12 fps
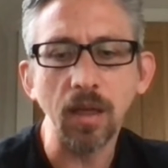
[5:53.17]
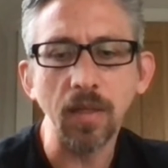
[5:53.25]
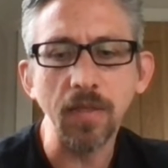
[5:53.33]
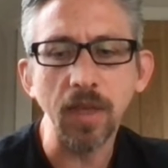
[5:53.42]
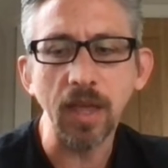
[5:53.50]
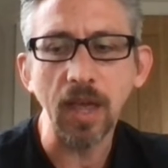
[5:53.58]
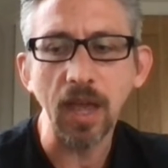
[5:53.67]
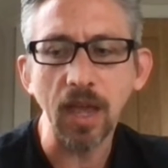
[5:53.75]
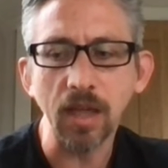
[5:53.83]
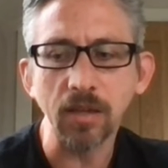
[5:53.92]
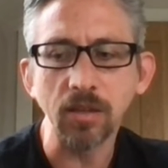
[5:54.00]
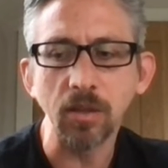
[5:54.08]
they
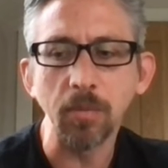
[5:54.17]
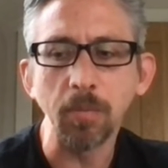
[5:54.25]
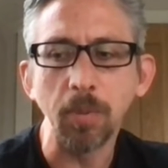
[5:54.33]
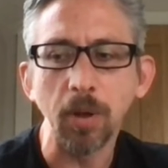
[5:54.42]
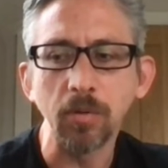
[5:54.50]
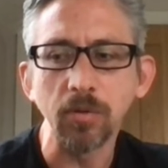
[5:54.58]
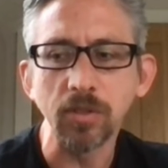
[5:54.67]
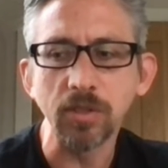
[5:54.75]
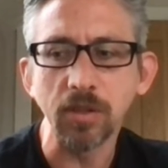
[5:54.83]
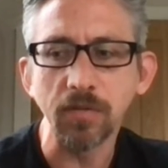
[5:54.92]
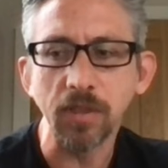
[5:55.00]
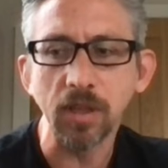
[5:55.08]
had the bones
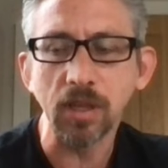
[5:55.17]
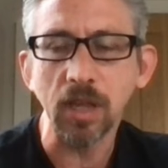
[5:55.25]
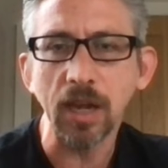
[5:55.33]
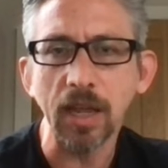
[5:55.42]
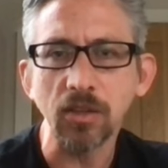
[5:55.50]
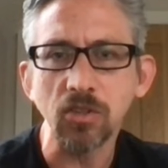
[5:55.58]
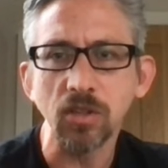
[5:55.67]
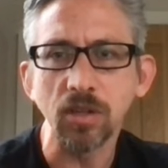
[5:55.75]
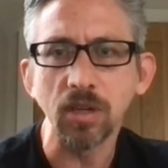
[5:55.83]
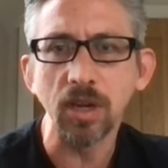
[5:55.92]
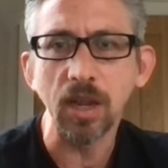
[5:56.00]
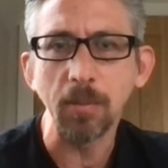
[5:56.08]
of the
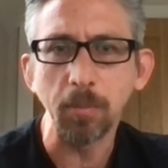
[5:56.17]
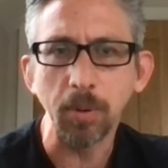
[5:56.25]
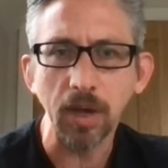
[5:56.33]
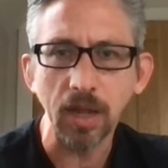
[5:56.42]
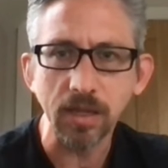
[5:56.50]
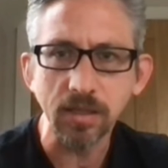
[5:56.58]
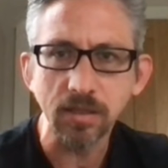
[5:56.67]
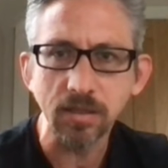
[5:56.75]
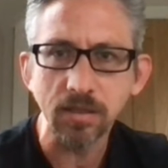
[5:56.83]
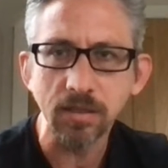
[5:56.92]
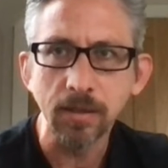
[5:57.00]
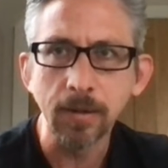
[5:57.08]
collection in place.